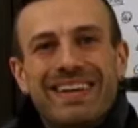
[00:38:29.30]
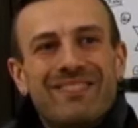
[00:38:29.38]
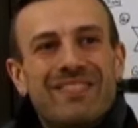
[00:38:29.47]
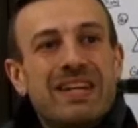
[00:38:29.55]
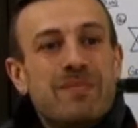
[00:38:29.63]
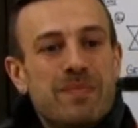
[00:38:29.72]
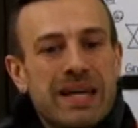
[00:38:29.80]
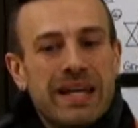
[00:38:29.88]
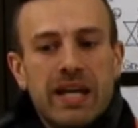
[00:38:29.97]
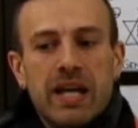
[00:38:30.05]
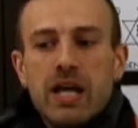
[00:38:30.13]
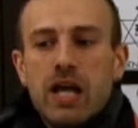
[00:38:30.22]
infinite
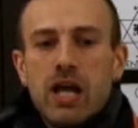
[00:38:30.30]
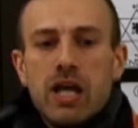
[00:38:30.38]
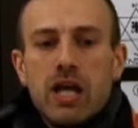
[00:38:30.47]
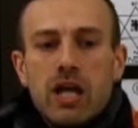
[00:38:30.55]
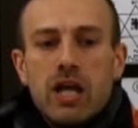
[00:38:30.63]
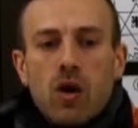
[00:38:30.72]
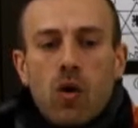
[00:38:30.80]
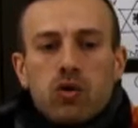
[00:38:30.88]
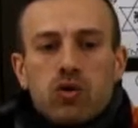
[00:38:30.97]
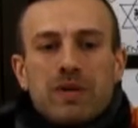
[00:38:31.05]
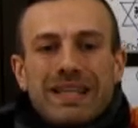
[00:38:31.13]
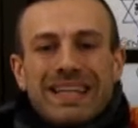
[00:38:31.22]
big,
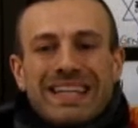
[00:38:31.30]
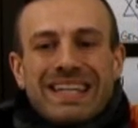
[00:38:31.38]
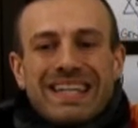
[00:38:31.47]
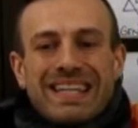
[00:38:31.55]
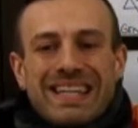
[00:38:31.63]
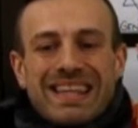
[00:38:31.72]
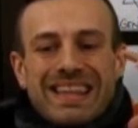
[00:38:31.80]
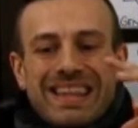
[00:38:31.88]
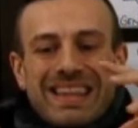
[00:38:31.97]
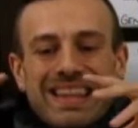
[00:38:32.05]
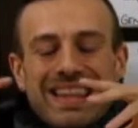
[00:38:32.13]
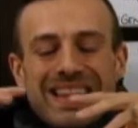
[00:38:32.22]
ultimately,
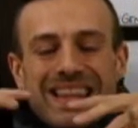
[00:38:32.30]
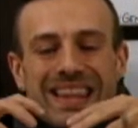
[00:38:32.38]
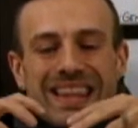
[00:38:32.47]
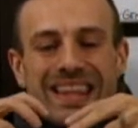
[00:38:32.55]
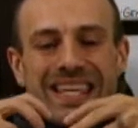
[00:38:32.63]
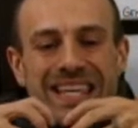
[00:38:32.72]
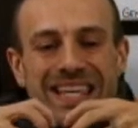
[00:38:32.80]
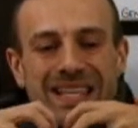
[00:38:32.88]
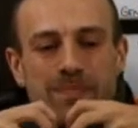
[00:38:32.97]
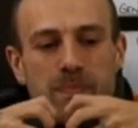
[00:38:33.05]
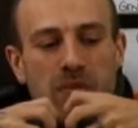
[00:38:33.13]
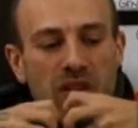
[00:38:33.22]

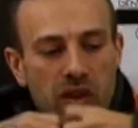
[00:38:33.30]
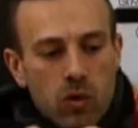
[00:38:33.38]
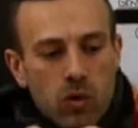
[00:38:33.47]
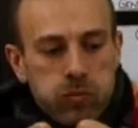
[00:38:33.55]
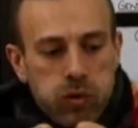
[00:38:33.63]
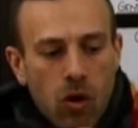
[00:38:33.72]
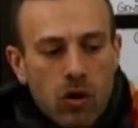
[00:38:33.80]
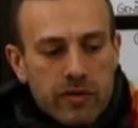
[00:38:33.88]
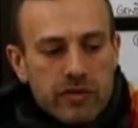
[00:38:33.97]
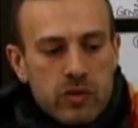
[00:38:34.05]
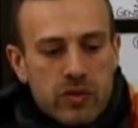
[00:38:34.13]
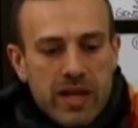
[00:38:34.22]
the little
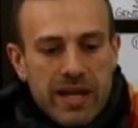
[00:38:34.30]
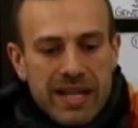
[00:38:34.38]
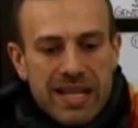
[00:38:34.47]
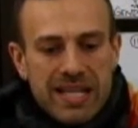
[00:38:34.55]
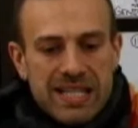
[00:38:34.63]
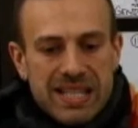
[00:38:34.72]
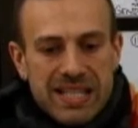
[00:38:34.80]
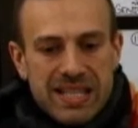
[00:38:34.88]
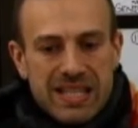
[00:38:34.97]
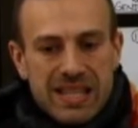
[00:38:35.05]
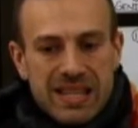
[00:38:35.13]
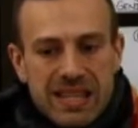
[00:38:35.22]
part of you that is
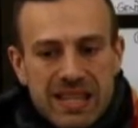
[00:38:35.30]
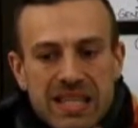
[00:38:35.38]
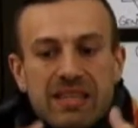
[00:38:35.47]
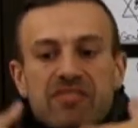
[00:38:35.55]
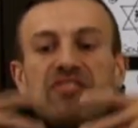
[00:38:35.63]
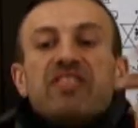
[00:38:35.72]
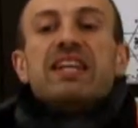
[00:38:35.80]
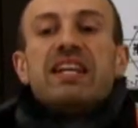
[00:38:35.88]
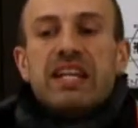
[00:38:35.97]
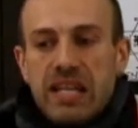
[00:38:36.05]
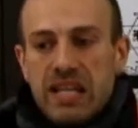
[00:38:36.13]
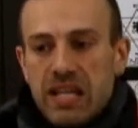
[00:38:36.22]
the
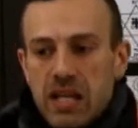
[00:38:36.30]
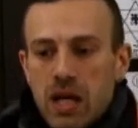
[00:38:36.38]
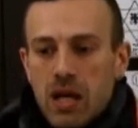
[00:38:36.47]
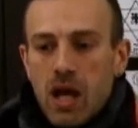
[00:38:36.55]
infinity